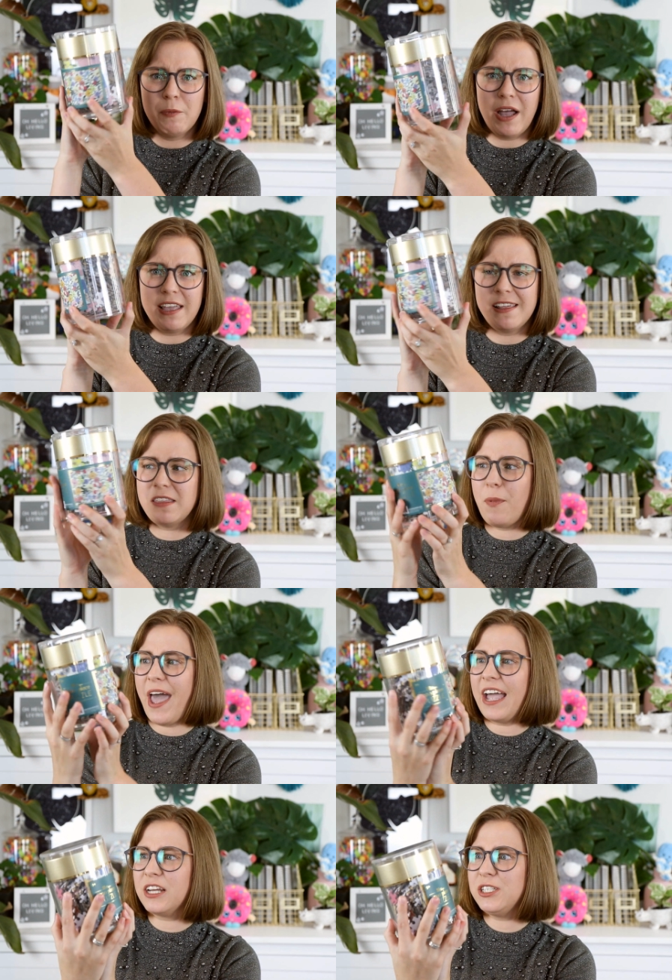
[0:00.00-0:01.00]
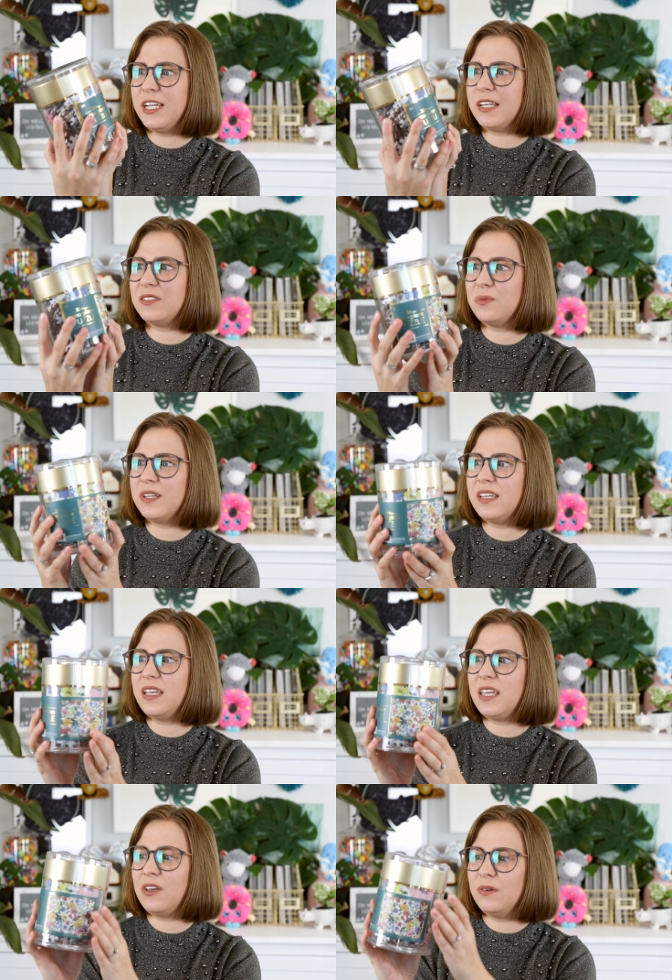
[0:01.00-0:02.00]
but I think the packaging is
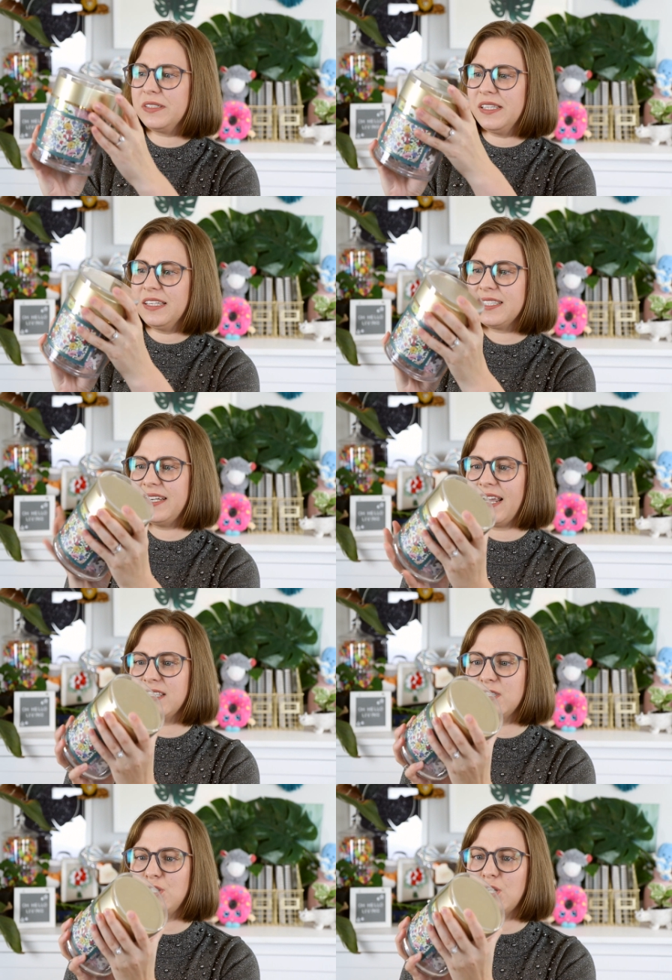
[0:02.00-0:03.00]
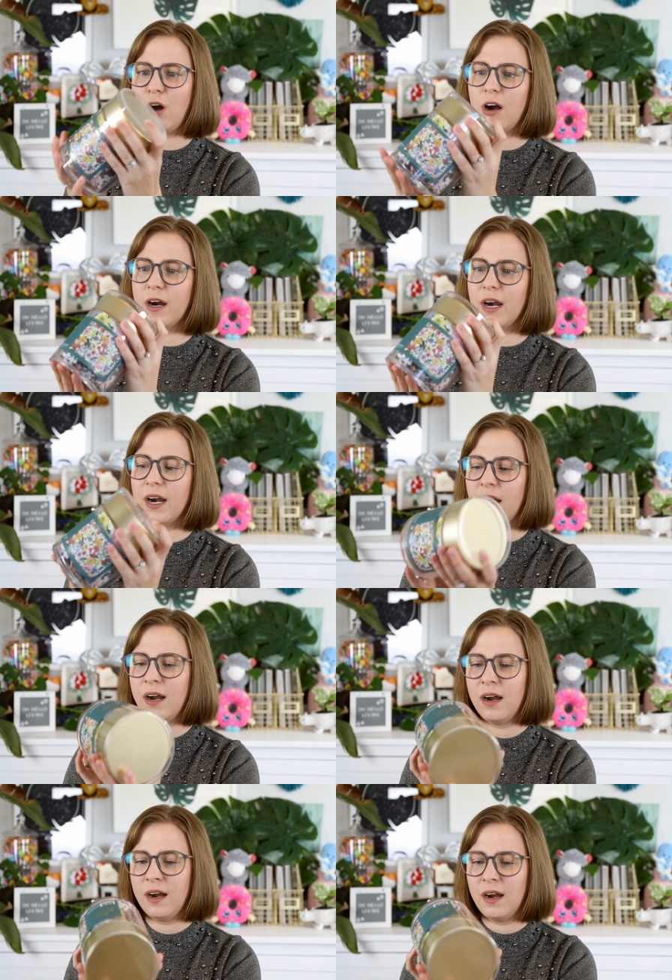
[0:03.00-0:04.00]
really cute. It's in this nice jar.
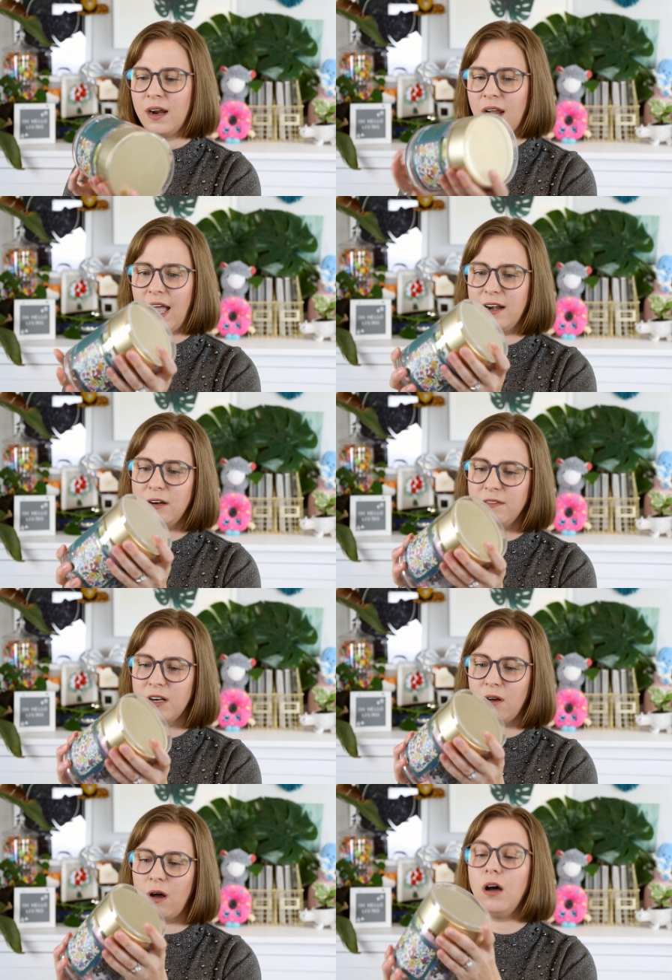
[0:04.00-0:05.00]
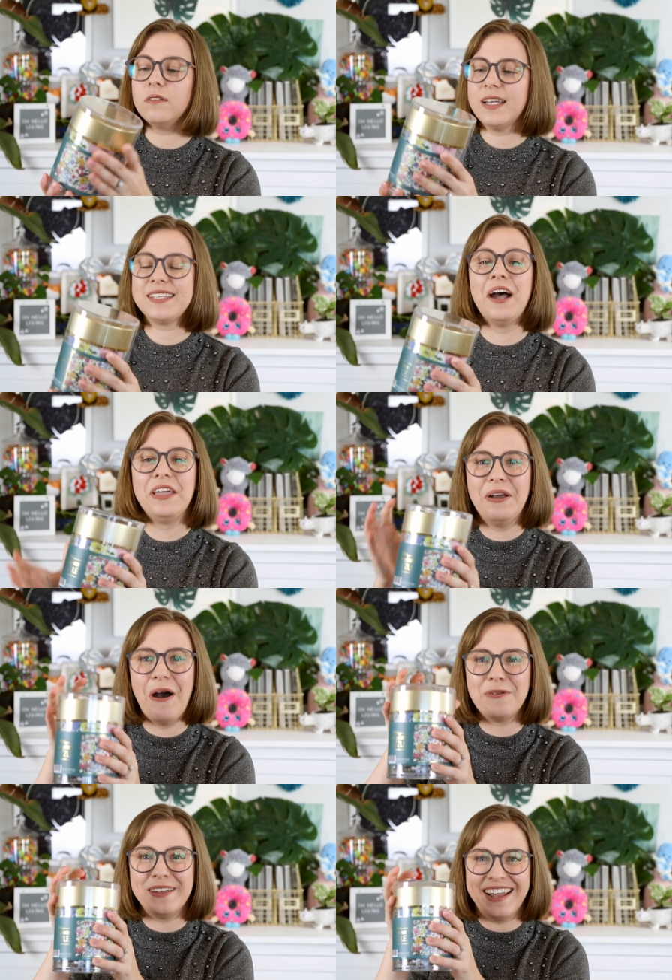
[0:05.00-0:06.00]
I don't even know. Oh, that's how
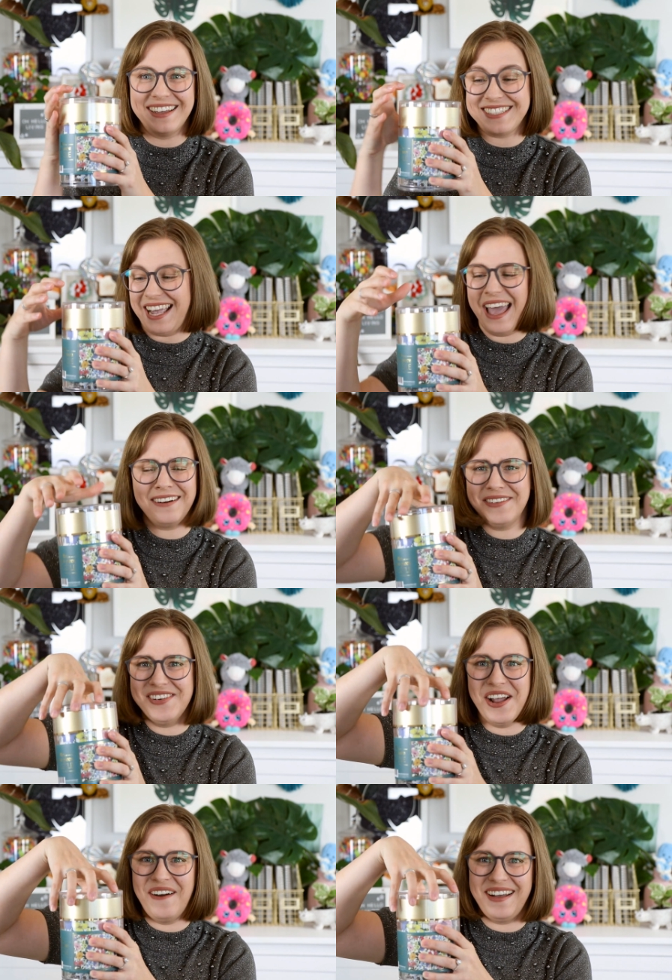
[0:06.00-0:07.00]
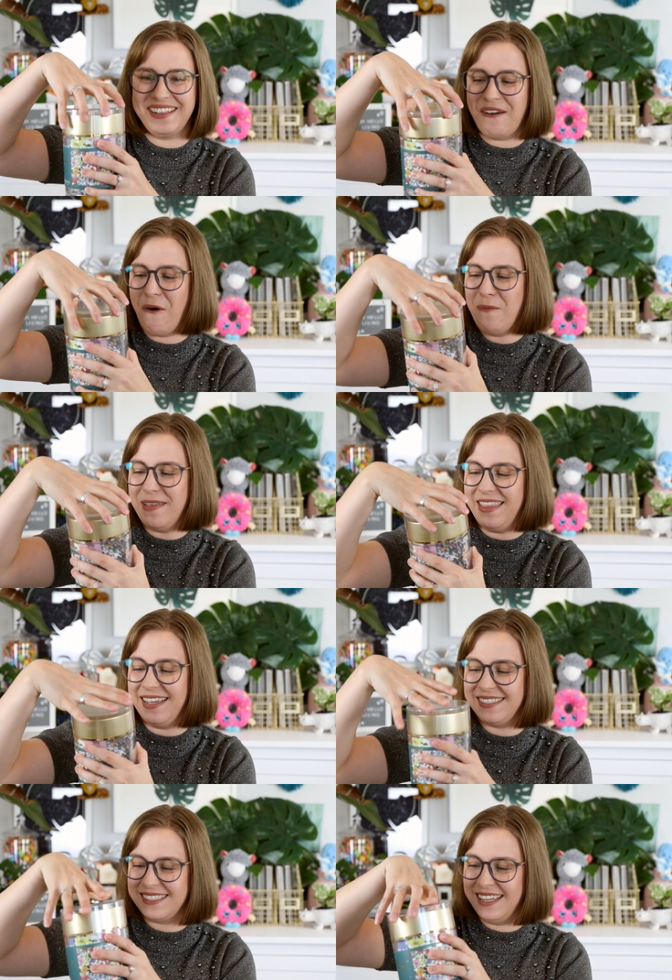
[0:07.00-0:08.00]
you open it. I was like, I don't even know how you open
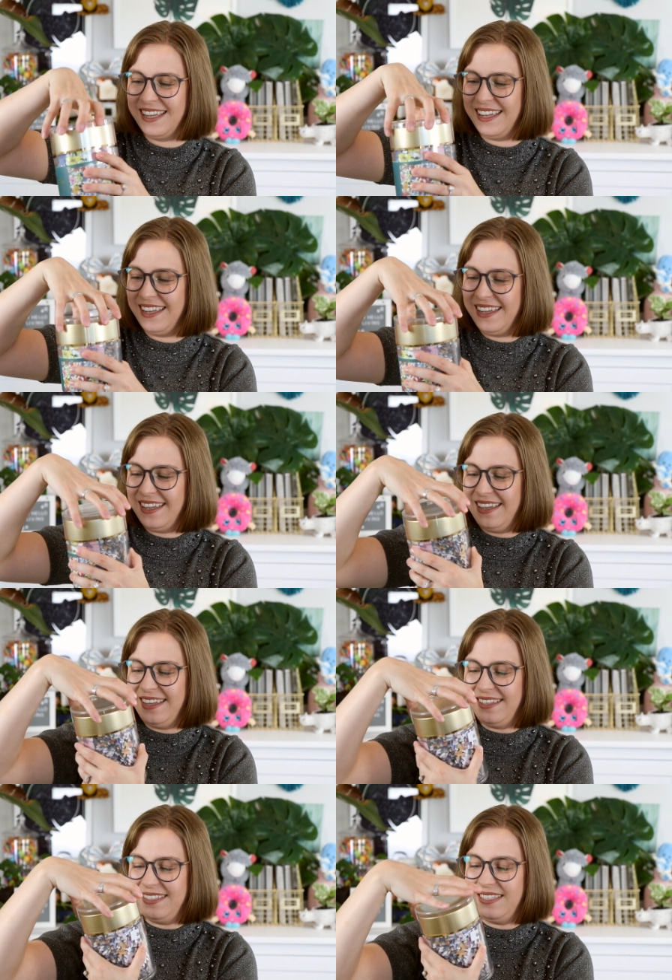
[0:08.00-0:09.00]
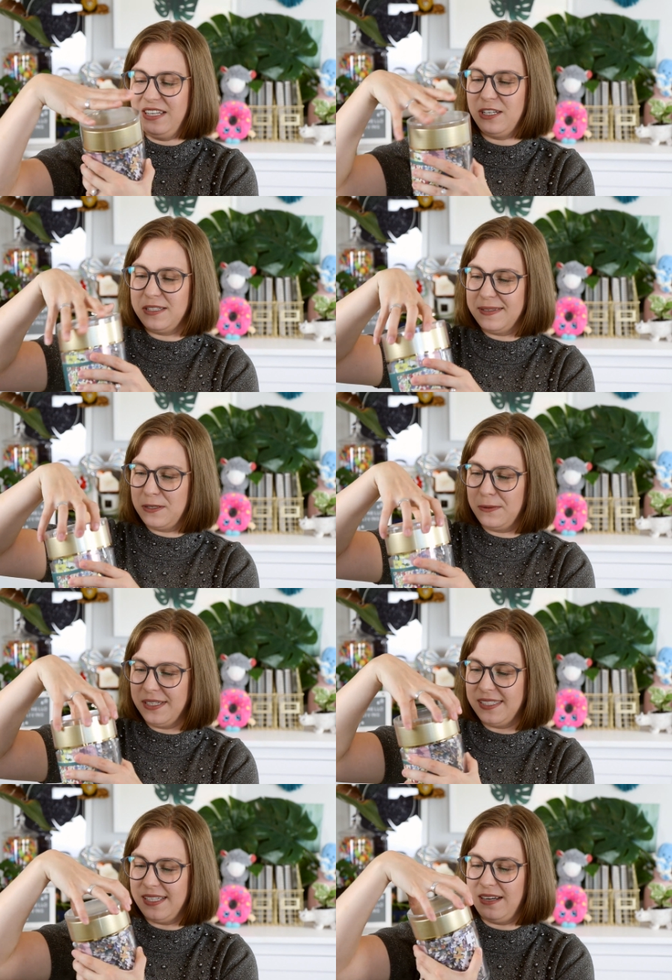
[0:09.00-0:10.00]
this. So you just
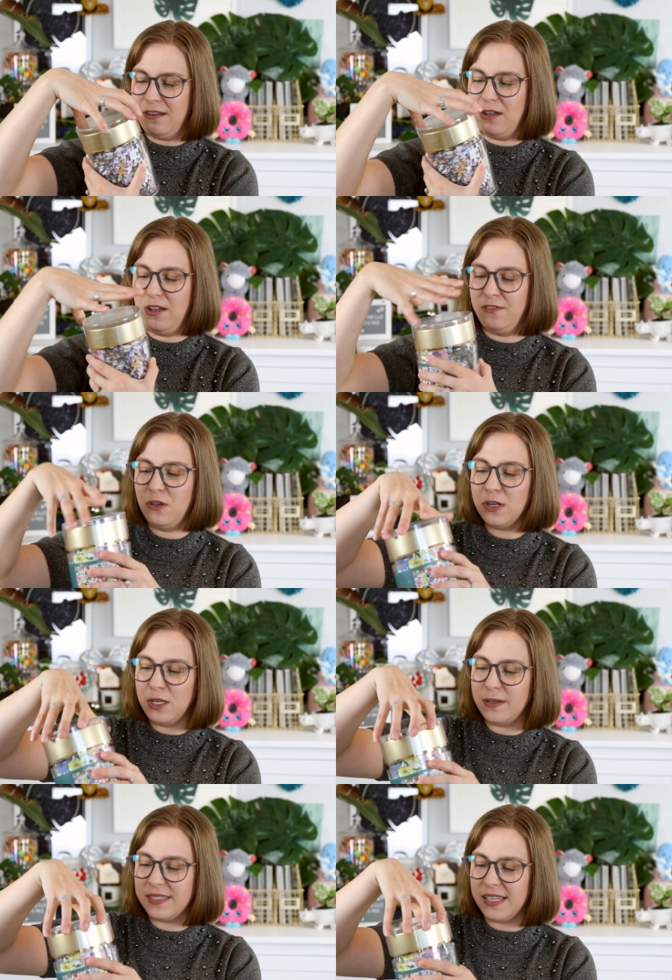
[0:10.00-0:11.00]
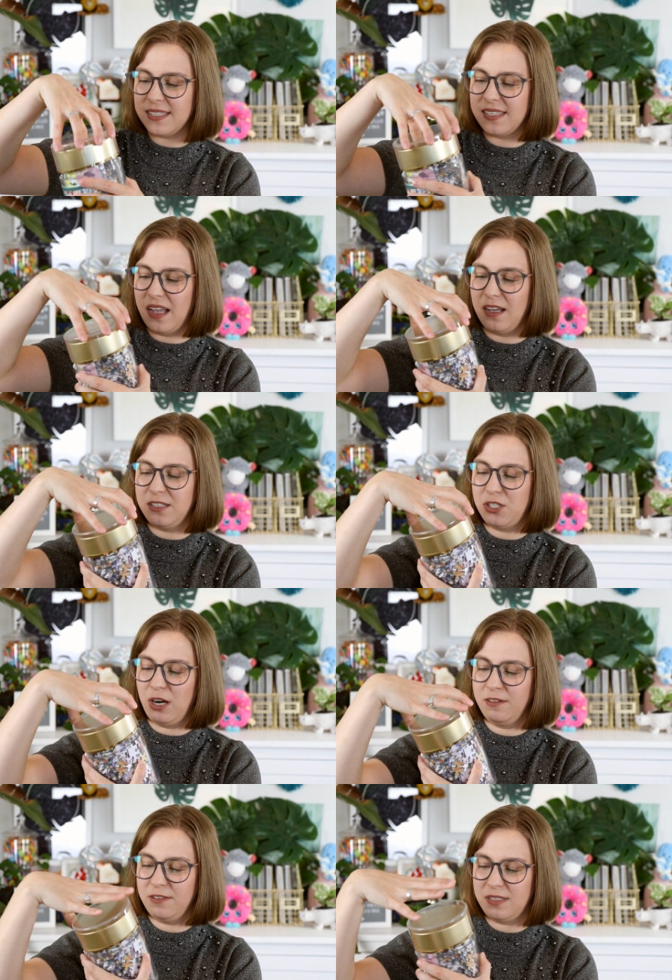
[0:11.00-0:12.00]
twist it off. You could use this uh,
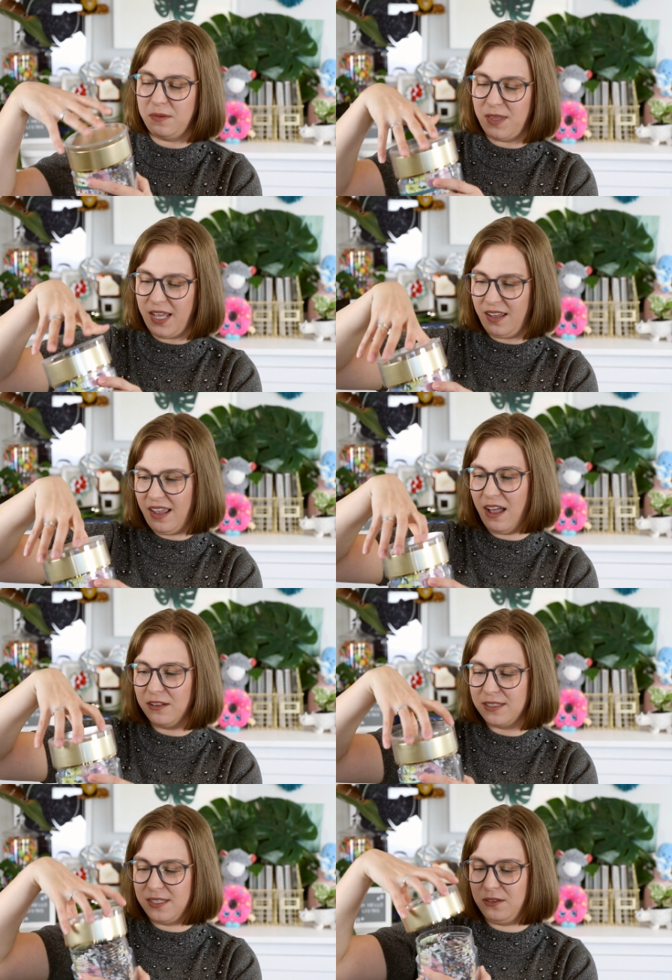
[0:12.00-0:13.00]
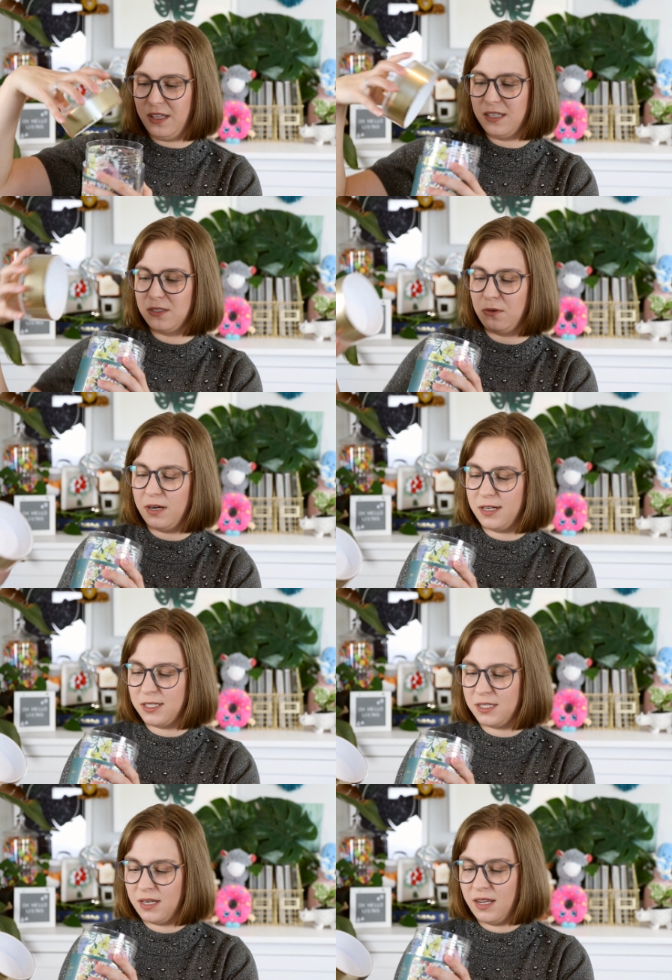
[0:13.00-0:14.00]
jar for something else too, like
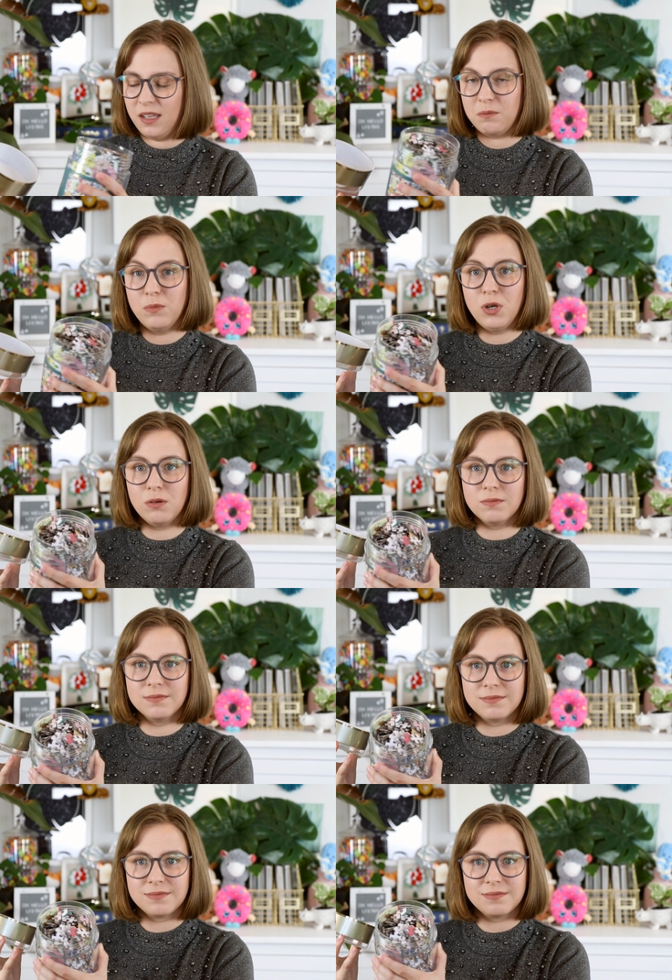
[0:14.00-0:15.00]
storage. Boom.